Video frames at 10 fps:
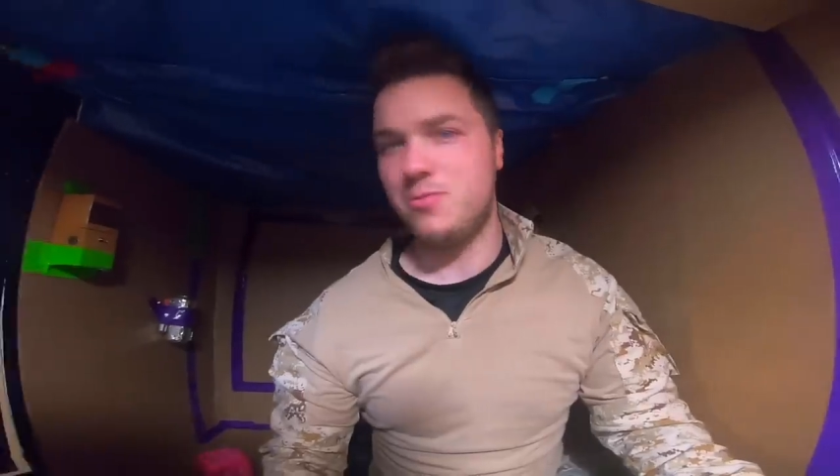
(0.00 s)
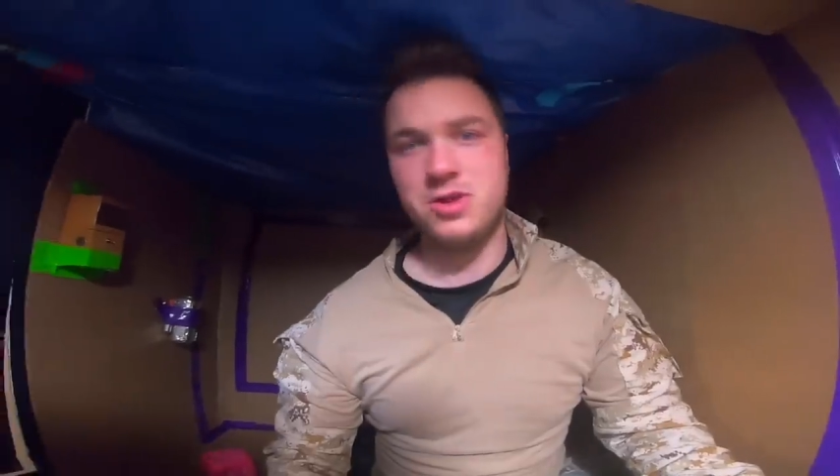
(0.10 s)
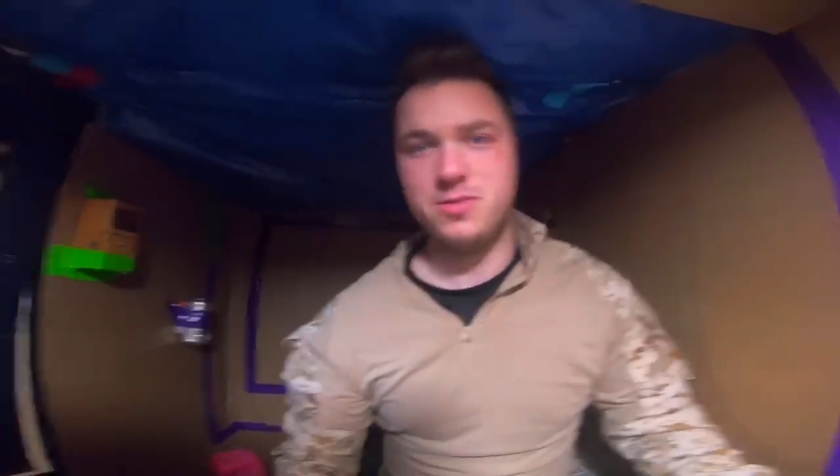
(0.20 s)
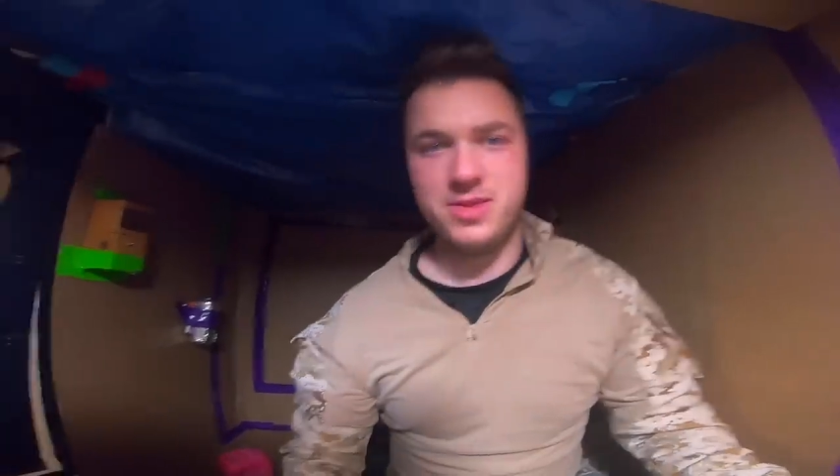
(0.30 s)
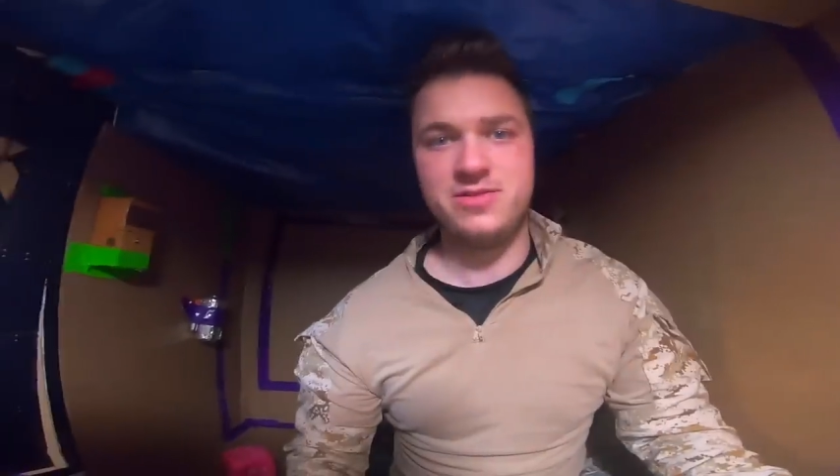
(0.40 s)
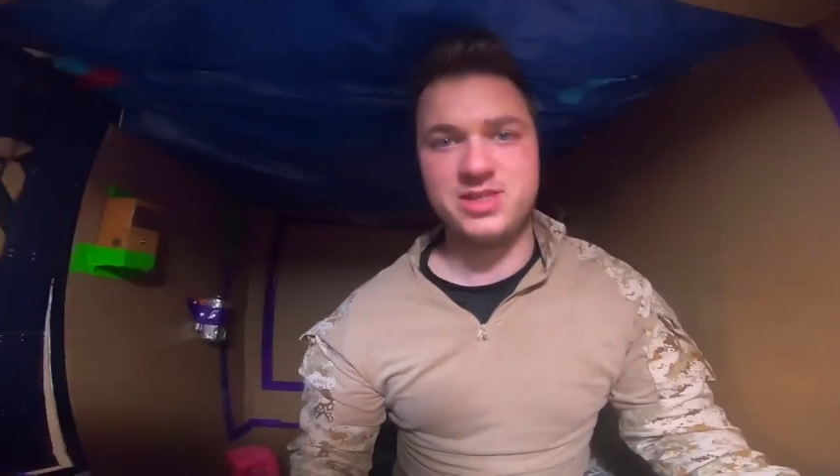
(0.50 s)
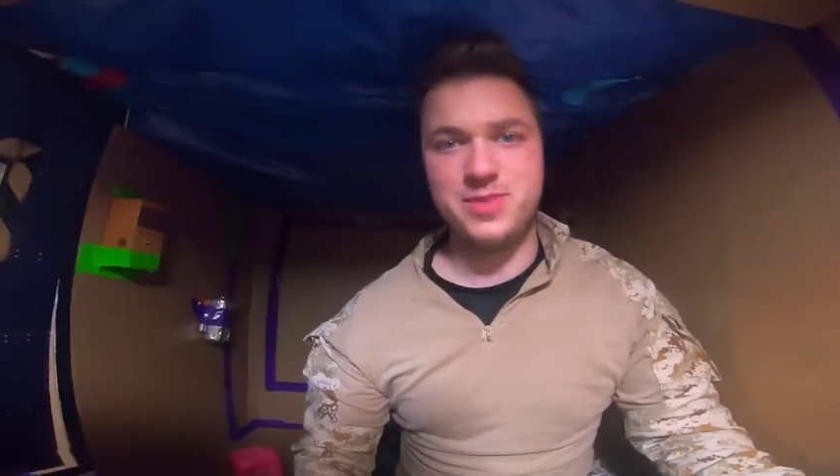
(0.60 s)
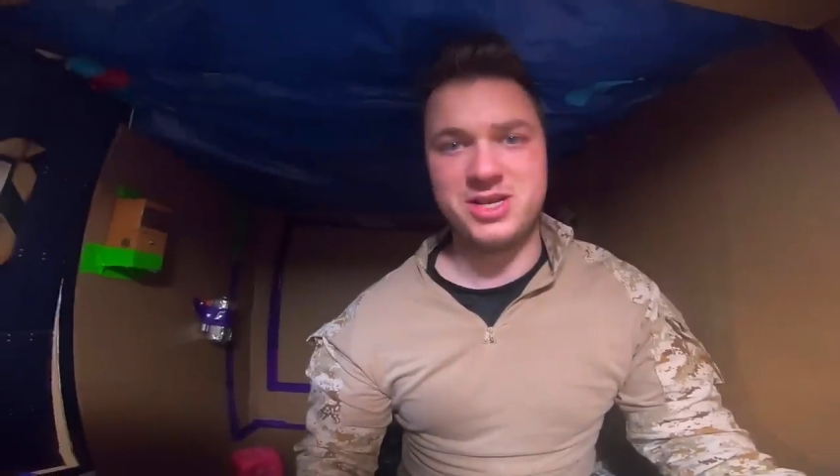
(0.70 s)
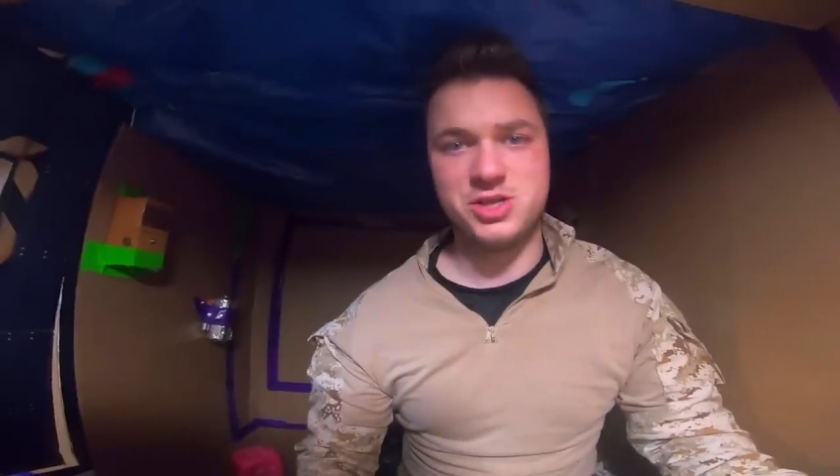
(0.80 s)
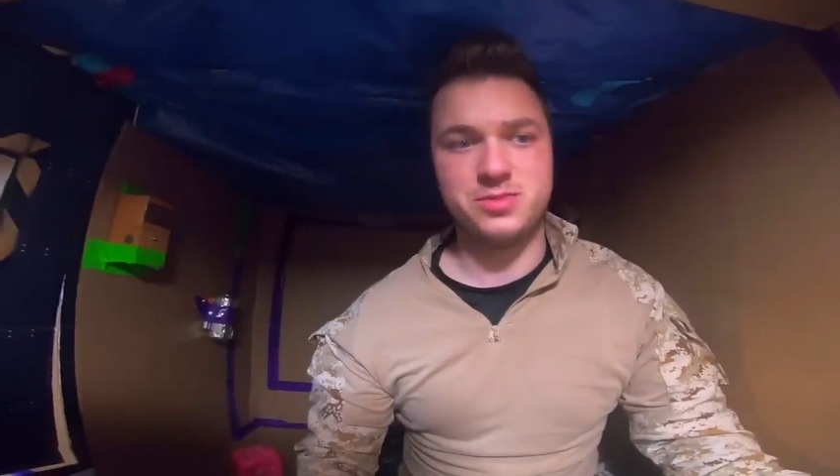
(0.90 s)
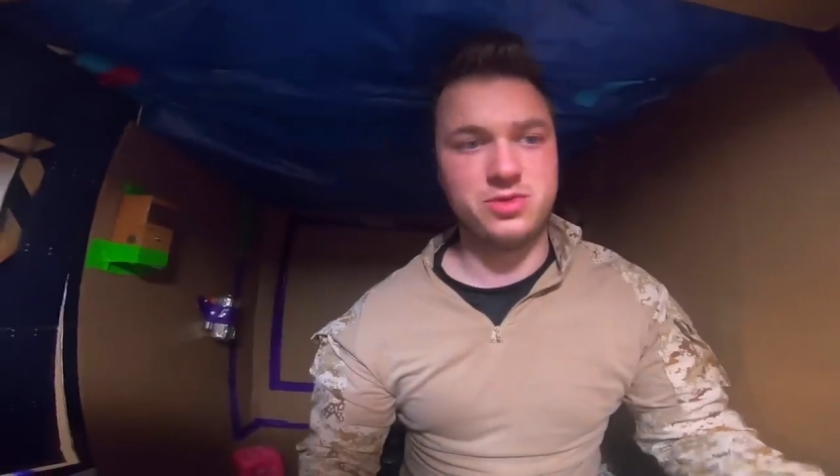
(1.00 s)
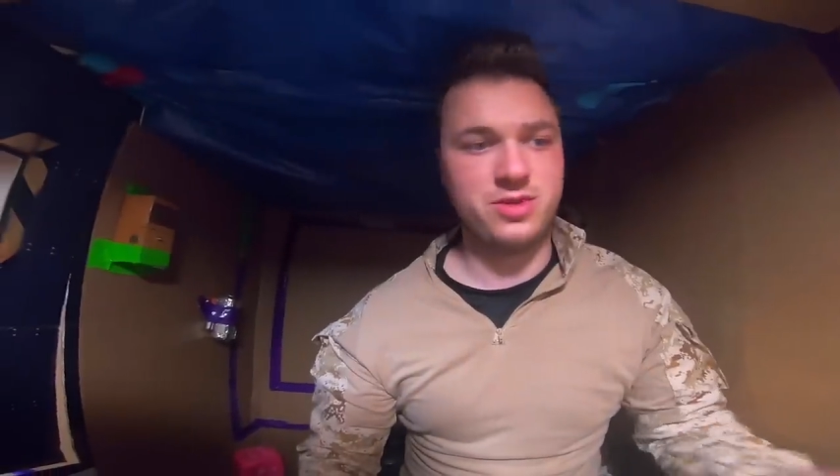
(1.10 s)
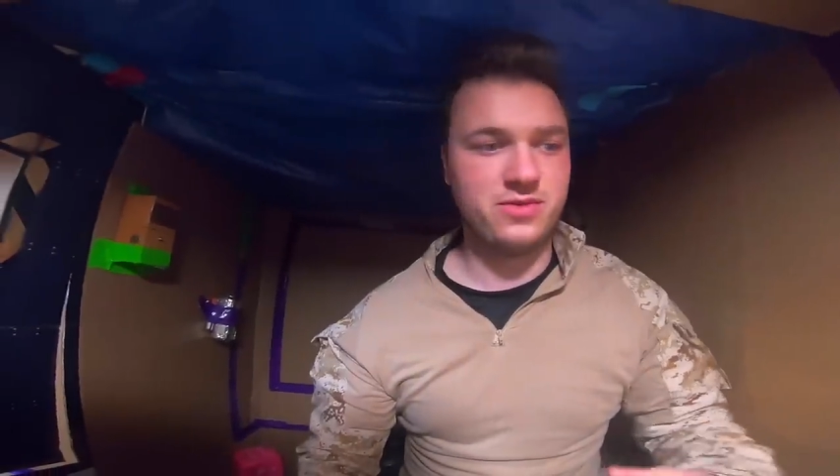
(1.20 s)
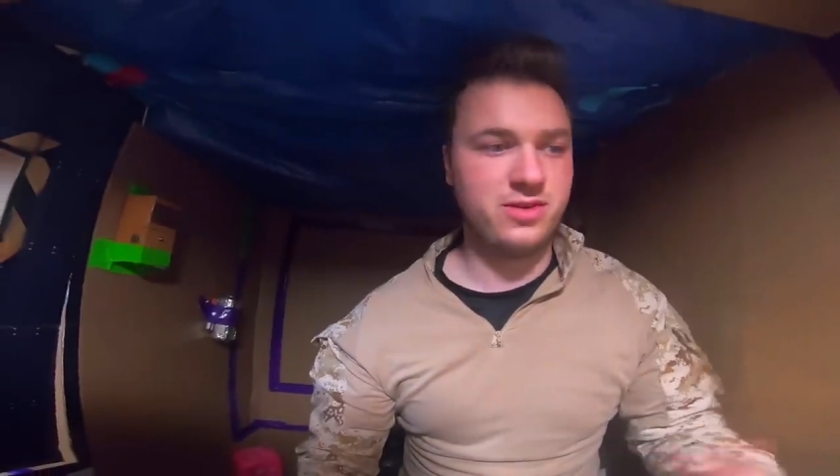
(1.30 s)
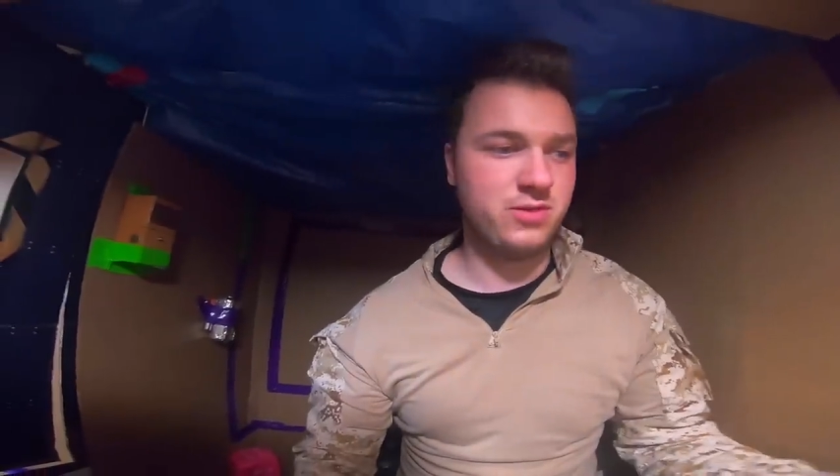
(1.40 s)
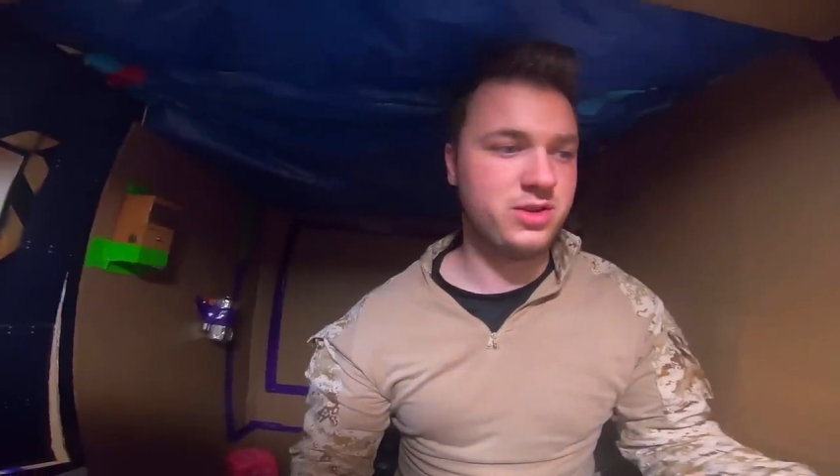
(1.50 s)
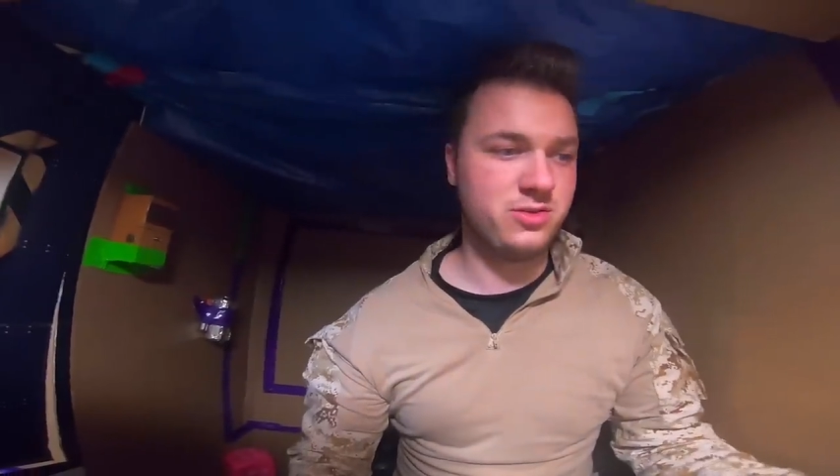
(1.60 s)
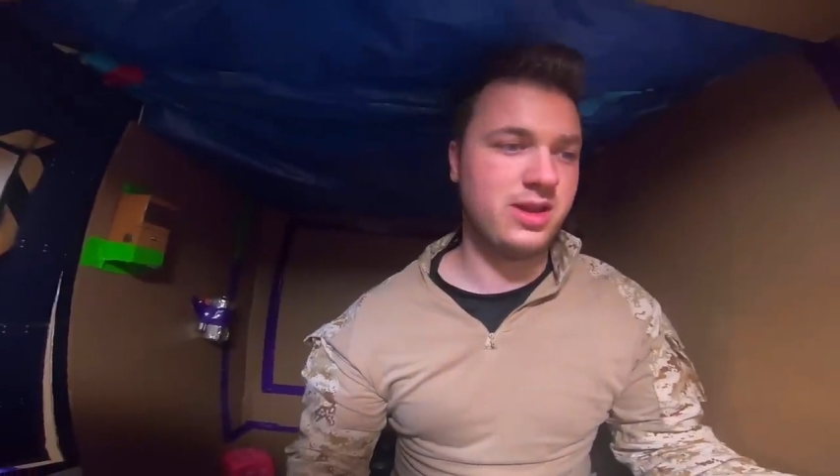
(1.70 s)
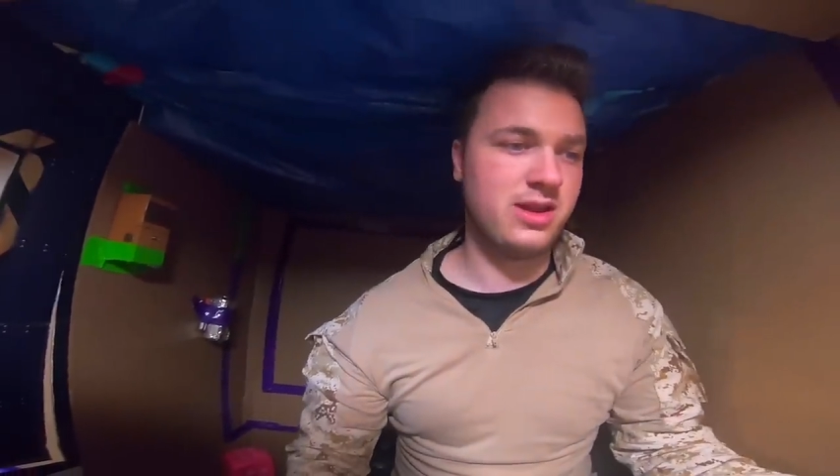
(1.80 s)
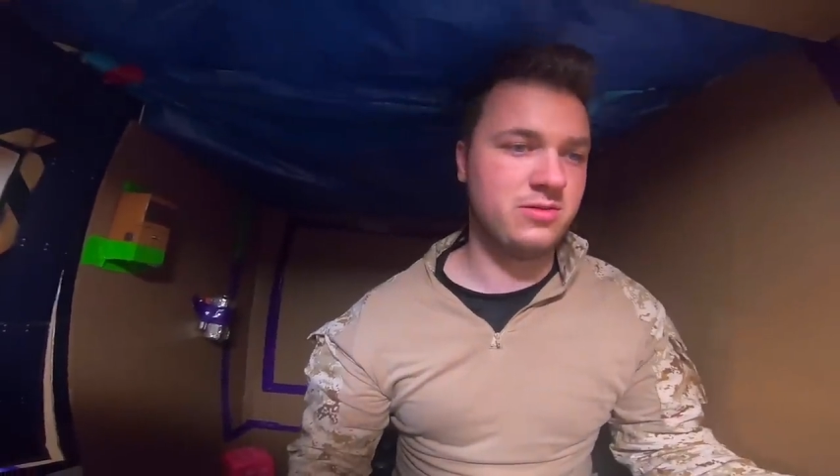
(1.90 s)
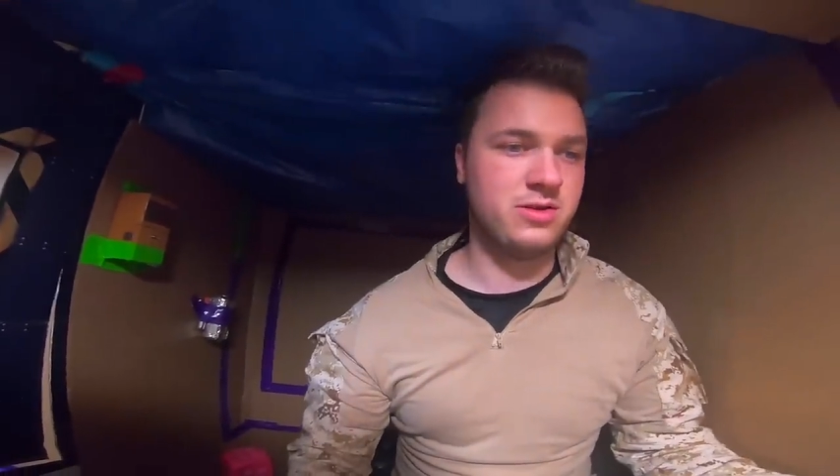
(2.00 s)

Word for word: and we're in the middle of a spaceship, so even if we do get out,